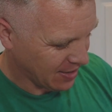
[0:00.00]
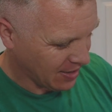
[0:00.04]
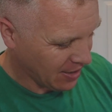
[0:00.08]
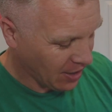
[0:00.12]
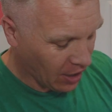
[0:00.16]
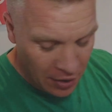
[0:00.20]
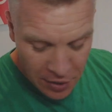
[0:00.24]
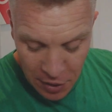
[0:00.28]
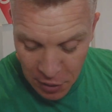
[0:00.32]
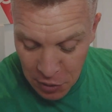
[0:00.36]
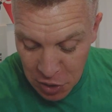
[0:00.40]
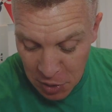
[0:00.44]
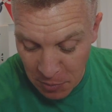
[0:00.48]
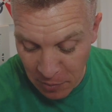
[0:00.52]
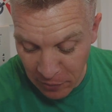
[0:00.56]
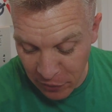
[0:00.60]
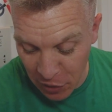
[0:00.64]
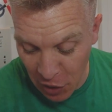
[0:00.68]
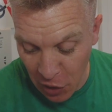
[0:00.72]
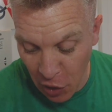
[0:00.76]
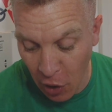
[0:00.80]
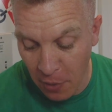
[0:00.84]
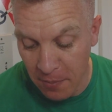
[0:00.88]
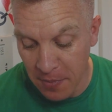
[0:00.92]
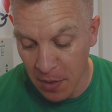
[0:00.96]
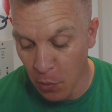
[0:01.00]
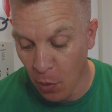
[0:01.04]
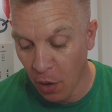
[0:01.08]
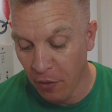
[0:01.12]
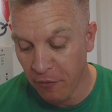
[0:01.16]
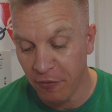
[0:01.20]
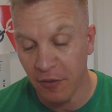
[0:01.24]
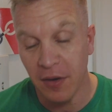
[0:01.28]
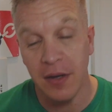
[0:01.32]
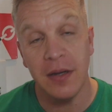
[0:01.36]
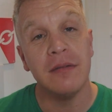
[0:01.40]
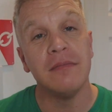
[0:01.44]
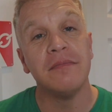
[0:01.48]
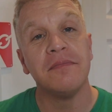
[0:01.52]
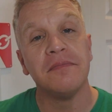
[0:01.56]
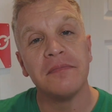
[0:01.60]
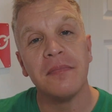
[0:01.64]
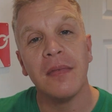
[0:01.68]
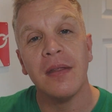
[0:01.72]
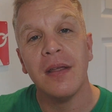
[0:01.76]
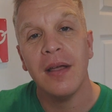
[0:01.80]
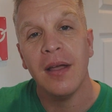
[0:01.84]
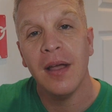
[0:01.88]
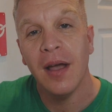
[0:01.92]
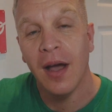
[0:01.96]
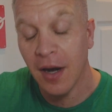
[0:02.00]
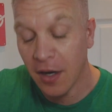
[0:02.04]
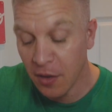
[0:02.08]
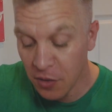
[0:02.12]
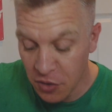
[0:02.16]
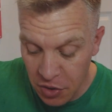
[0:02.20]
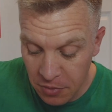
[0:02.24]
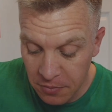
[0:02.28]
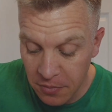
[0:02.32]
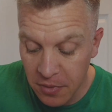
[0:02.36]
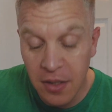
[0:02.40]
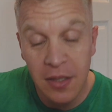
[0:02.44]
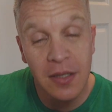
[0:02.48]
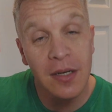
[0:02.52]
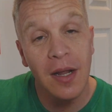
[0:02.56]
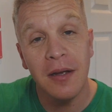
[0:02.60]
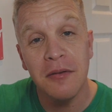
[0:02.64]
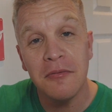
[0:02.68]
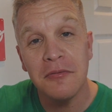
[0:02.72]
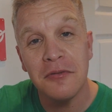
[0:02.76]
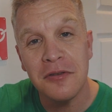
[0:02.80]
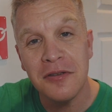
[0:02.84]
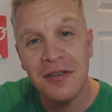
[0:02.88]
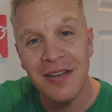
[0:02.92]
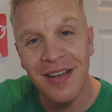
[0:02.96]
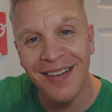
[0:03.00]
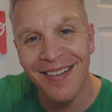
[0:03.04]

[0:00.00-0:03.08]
I know some of you like me waffling. I know some of you don't.